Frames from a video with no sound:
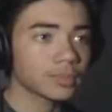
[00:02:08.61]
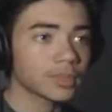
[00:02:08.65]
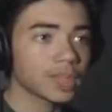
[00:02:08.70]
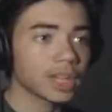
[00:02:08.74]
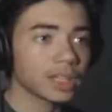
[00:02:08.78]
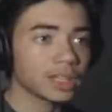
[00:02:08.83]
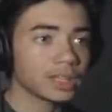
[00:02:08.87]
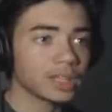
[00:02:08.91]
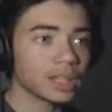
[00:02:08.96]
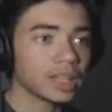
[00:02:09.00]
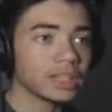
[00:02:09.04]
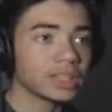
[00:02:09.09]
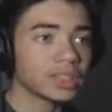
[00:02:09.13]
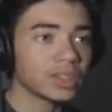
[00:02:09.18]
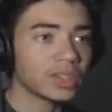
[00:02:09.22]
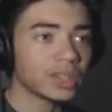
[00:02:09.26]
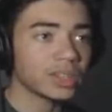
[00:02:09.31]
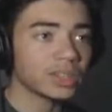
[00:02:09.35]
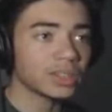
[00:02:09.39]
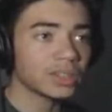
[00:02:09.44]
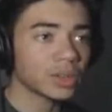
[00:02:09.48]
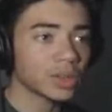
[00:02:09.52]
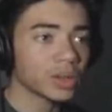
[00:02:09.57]
yeah, he, he's,
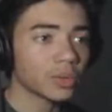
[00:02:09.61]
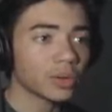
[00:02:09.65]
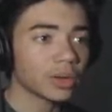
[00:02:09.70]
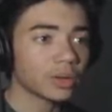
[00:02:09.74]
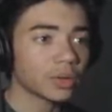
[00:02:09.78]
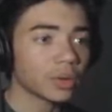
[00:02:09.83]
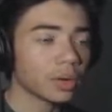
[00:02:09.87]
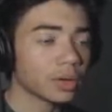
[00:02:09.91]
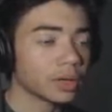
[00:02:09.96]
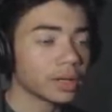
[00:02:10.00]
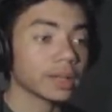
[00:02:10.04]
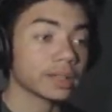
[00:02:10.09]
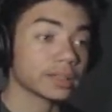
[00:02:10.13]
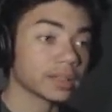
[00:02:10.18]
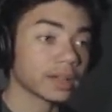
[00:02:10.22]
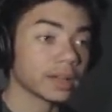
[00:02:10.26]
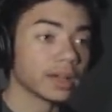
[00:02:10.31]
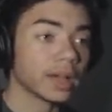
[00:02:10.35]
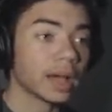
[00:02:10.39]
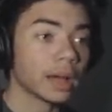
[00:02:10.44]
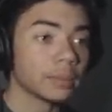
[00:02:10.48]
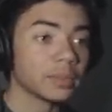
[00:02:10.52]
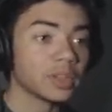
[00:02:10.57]
he's the only one, or yes,
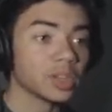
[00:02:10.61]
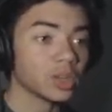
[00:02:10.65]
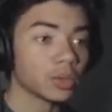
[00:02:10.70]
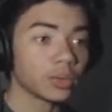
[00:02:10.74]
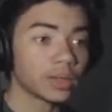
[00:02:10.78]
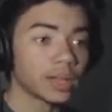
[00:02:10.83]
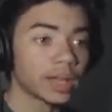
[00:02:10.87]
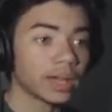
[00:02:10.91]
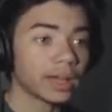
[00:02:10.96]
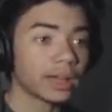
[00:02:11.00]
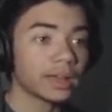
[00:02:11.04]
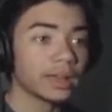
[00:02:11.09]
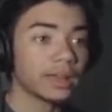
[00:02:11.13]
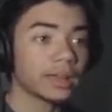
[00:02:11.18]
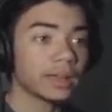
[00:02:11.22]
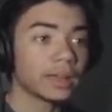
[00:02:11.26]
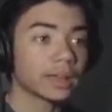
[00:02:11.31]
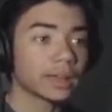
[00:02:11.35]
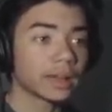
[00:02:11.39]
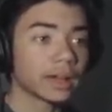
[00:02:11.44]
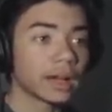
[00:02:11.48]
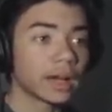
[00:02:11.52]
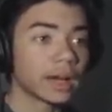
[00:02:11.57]
I I'm the only one that
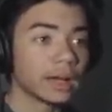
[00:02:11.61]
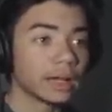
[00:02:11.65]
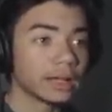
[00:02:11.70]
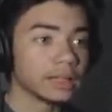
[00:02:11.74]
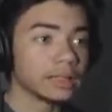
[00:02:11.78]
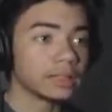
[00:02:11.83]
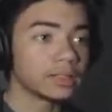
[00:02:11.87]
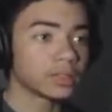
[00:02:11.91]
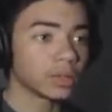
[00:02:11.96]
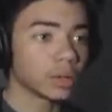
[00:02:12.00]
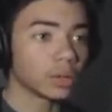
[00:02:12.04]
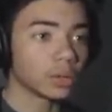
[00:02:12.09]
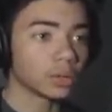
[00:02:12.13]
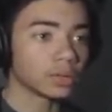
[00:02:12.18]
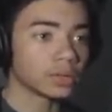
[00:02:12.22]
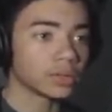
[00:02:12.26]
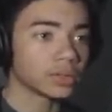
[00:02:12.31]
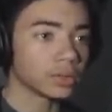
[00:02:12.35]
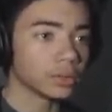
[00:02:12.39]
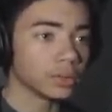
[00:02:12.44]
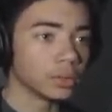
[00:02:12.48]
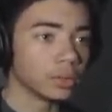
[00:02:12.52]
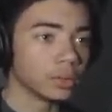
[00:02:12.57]
uh, he's told
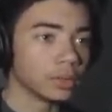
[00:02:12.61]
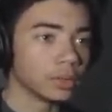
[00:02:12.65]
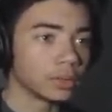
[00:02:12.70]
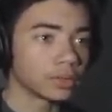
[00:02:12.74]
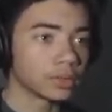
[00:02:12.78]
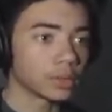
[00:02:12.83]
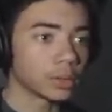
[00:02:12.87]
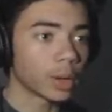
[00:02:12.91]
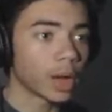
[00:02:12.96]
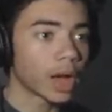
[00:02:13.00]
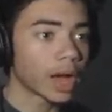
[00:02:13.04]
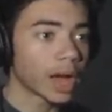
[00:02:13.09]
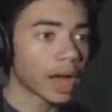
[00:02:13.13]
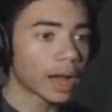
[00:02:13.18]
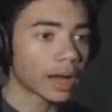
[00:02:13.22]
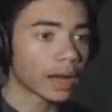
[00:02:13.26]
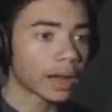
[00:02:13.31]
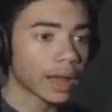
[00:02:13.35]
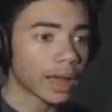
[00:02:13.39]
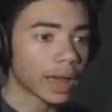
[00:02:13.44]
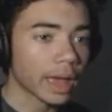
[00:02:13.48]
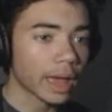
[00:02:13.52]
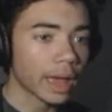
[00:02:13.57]
to, so how
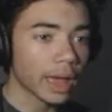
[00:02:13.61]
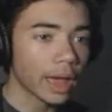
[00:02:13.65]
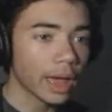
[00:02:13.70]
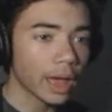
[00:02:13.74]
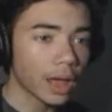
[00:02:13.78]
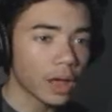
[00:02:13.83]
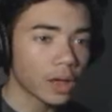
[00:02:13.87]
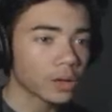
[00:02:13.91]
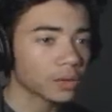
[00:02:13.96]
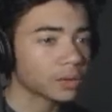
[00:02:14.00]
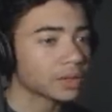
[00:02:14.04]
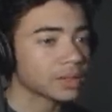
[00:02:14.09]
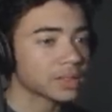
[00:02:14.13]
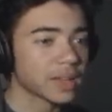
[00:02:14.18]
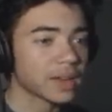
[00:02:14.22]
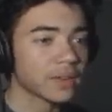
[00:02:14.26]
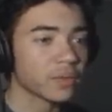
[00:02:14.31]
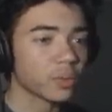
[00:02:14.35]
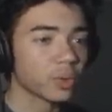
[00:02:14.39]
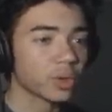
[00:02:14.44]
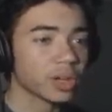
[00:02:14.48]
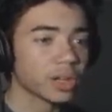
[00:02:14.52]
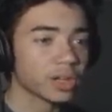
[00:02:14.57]
the hell does
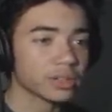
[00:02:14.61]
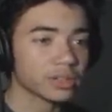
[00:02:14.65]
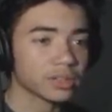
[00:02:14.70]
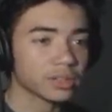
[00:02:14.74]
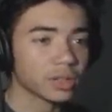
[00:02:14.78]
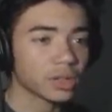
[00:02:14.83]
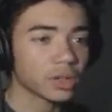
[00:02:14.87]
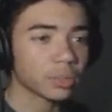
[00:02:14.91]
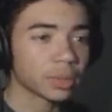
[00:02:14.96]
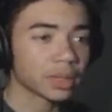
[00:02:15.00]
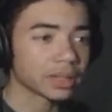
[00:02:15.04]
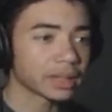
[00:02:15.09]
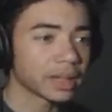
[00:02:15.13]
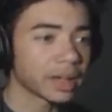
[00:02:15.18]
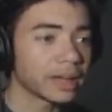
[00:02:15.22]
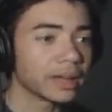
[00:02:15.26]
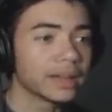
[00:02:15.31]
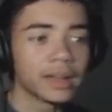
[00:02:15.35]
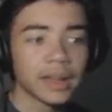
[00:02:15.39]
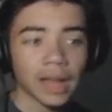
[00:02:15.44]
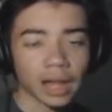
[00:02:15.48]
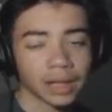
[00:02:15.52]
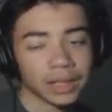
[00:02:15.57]
everyone else know about
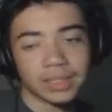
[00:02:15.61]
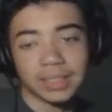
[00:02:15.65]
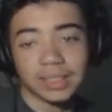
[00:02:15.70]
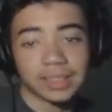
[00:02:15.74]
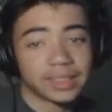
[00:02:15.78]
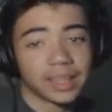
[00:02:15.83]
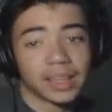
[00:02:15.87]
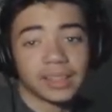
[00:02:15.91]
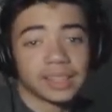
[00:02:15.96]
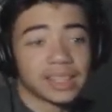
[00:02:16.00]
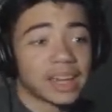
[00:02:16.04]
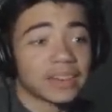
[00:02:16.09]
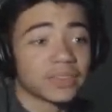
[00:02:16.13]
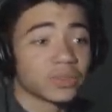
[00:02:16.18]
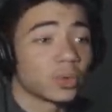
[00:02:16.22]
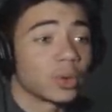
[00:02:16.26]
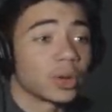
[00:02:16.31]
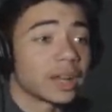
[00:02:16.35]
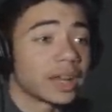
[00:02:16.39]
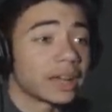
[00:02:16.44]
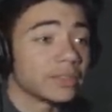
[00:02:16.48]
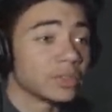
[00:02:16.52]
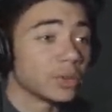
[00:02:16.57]
that? Unless he's telling
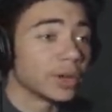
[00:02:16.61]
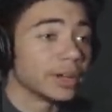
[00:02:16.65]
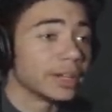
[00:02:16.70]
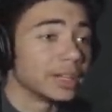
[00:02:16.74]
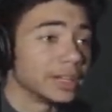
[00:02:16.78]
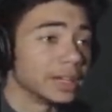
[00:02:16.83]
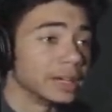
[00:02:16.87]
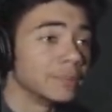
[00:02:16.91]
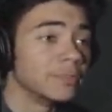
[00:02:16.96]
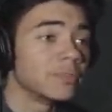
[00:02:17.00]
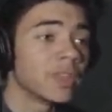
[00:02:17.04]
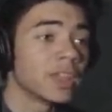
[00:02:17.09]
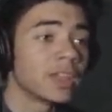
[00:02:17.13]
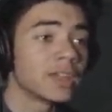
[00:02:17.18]
everyone, I have no idea.